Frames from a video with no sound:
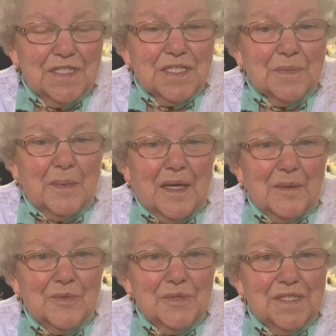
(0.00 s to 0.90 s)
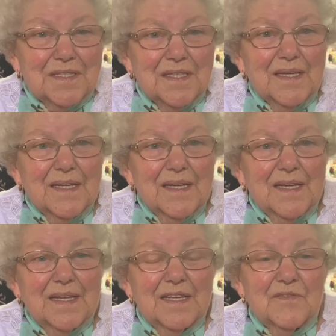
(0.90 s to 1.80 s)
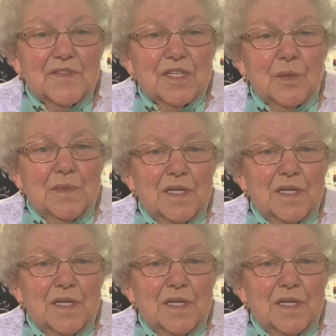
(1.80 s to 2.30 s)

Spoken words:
to speak about. And then when somebody